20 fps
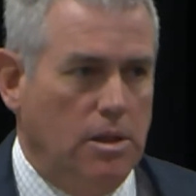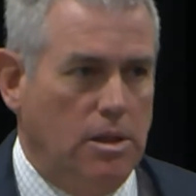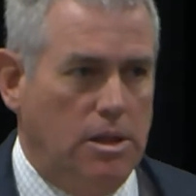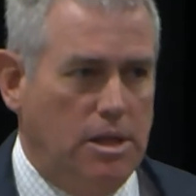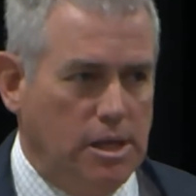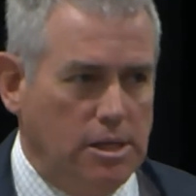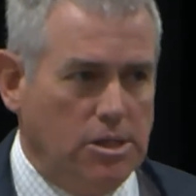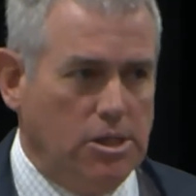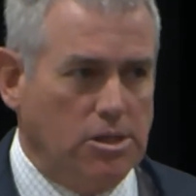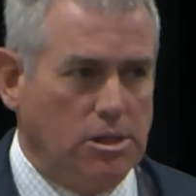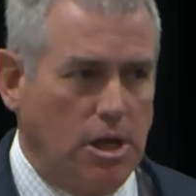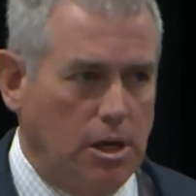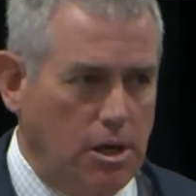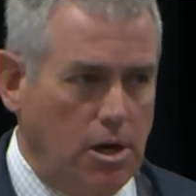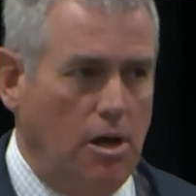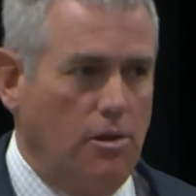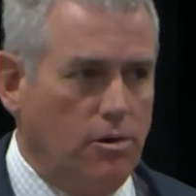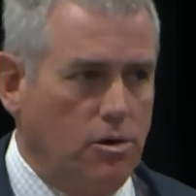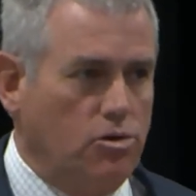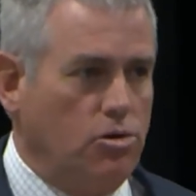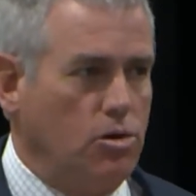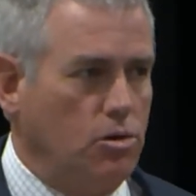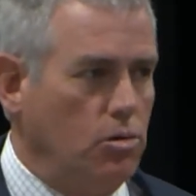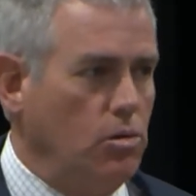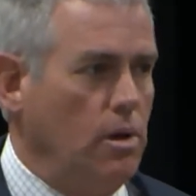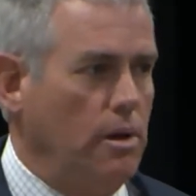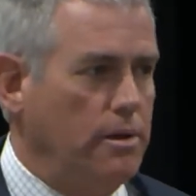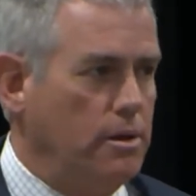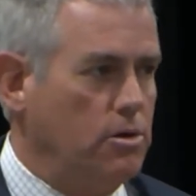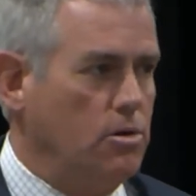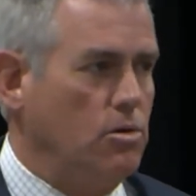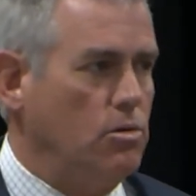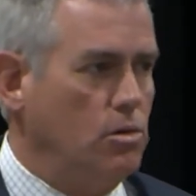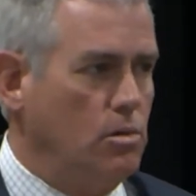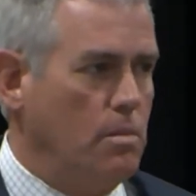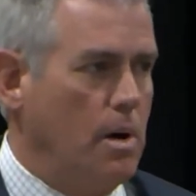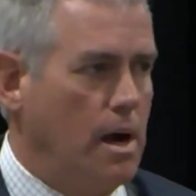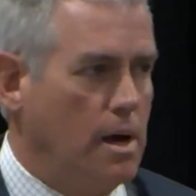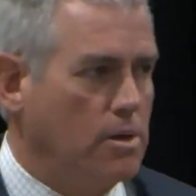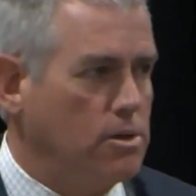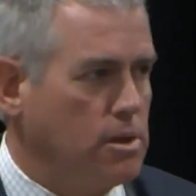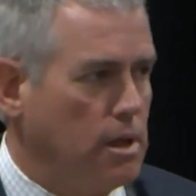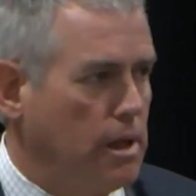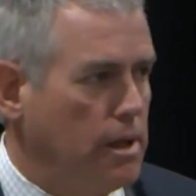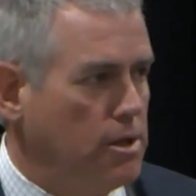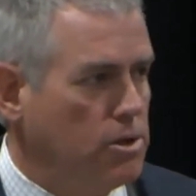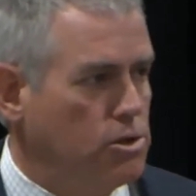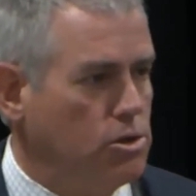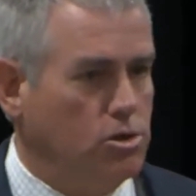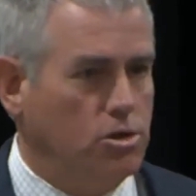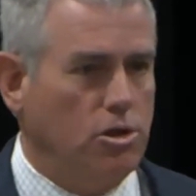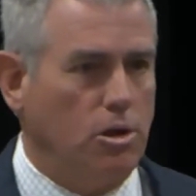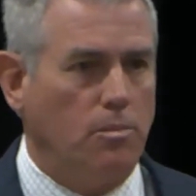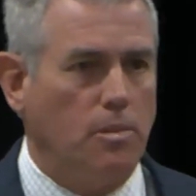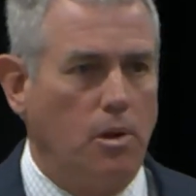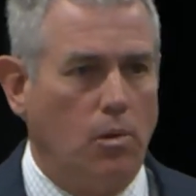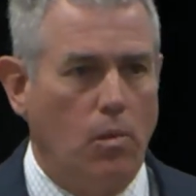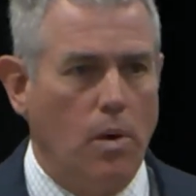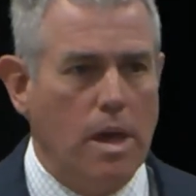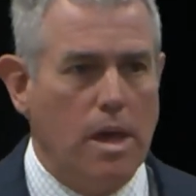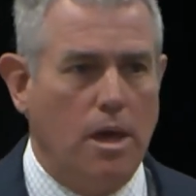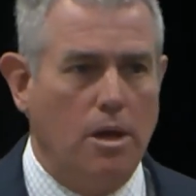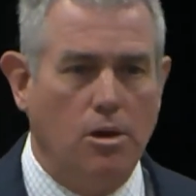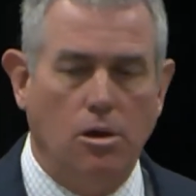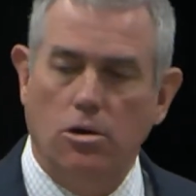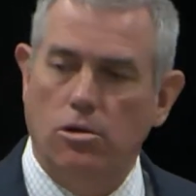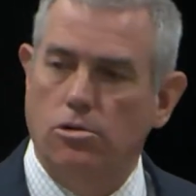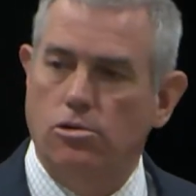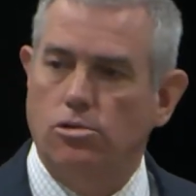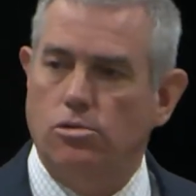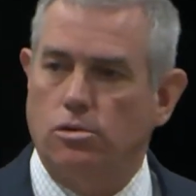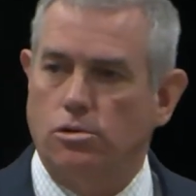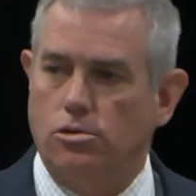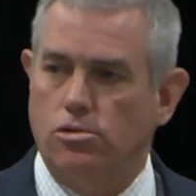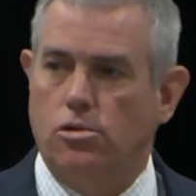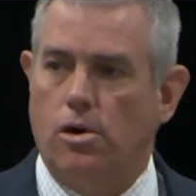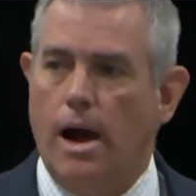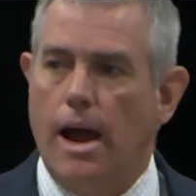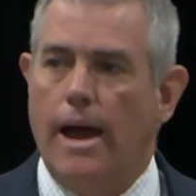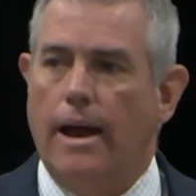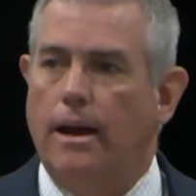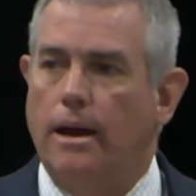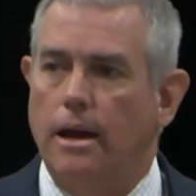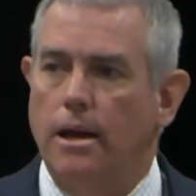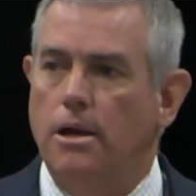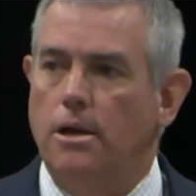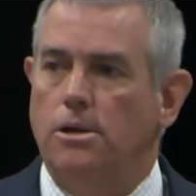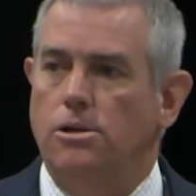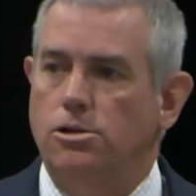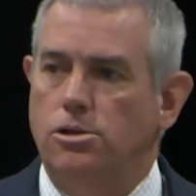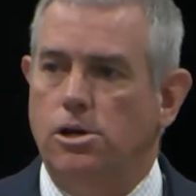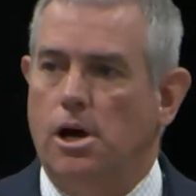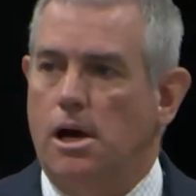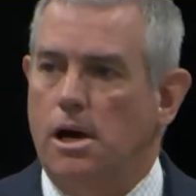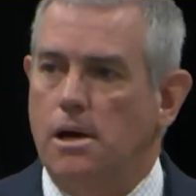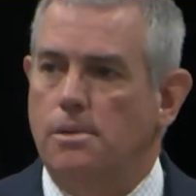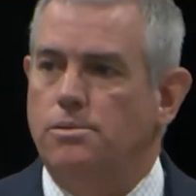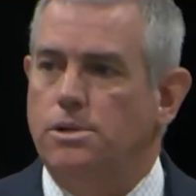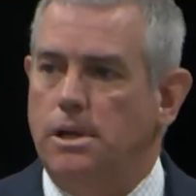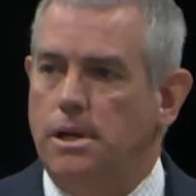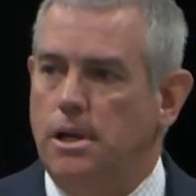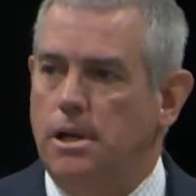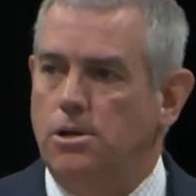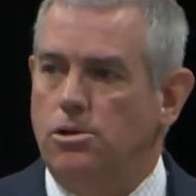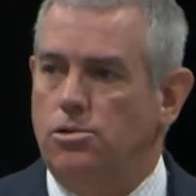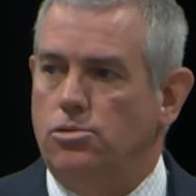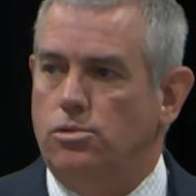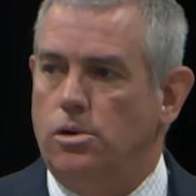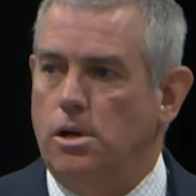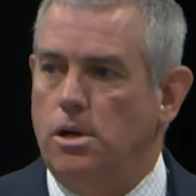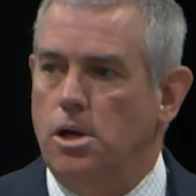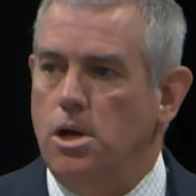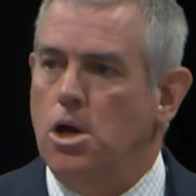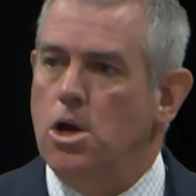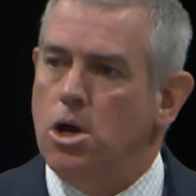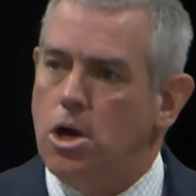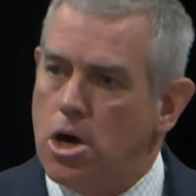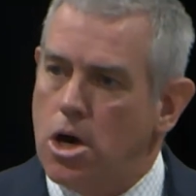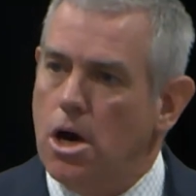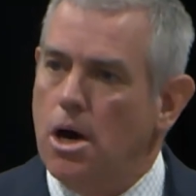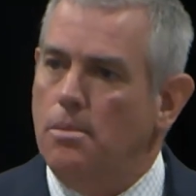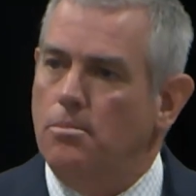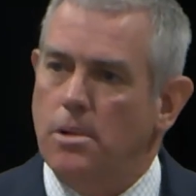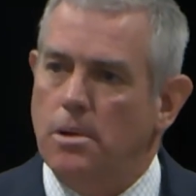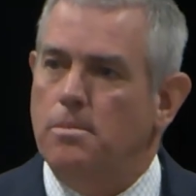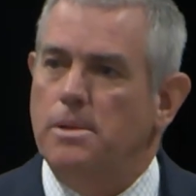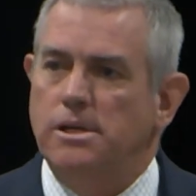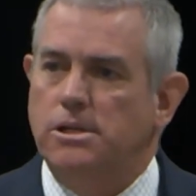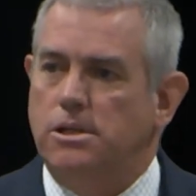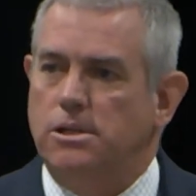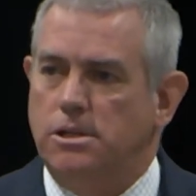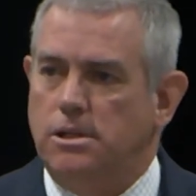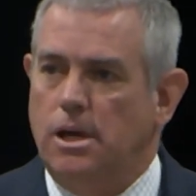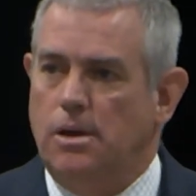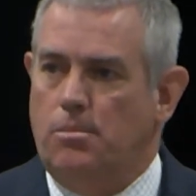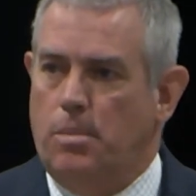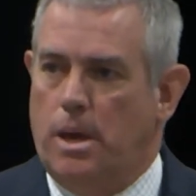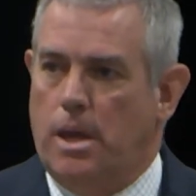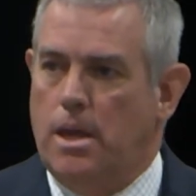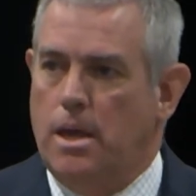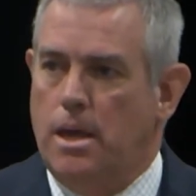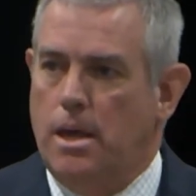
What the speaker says: this is another tool in the toolbox, ladies and gentlemen, that we can use to attract jobs and industry. Come to Mississippi